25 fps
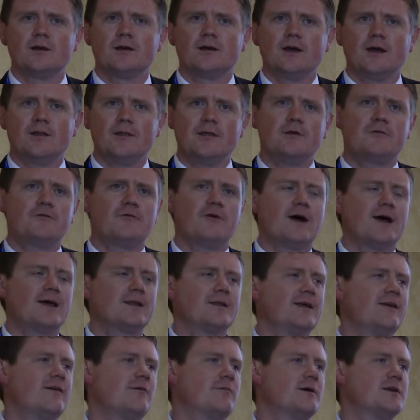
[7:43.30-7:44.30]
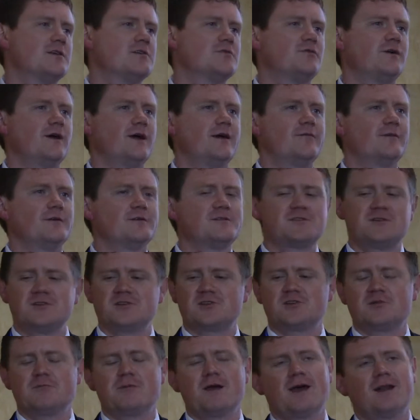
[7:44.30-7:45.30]
And then finally, everybody's favorite,
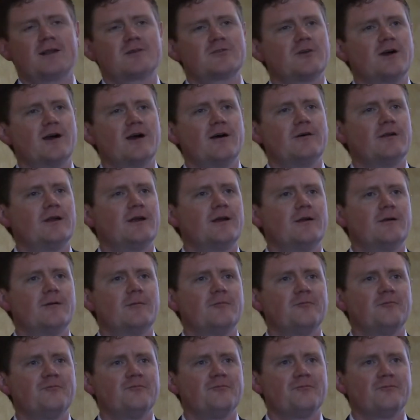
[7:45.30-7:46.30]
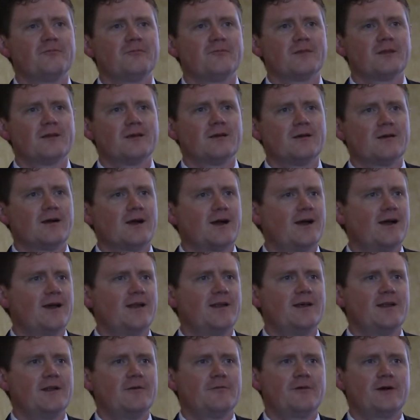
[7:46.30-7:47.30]
systematic trial and error. I
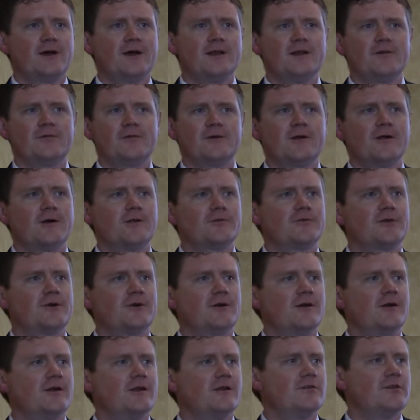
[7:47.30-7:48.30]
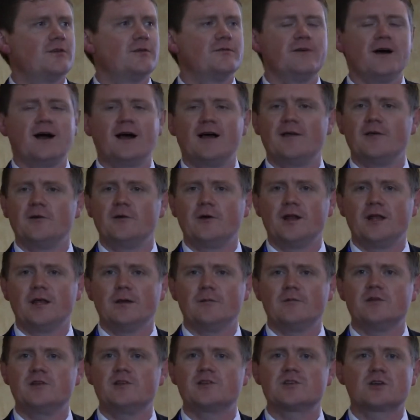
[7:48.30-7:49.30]
identify different alternatives, evaluating
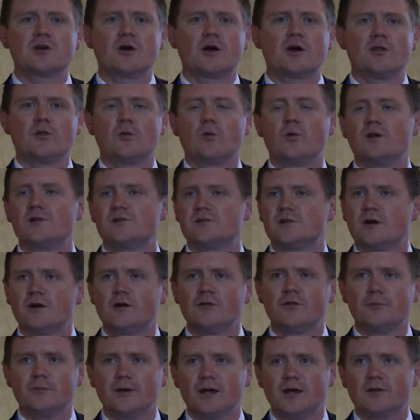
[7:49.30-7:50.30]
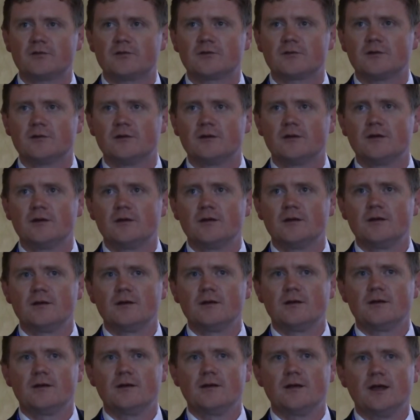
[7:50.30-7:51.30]
them, and discard the ones that aren't the best.
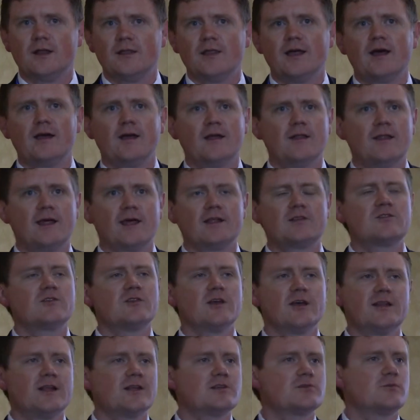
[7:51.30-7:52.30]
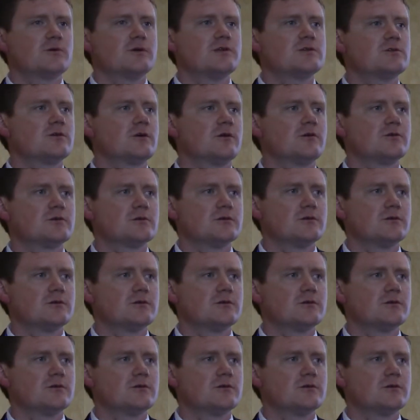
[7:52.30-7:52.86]
And that's research,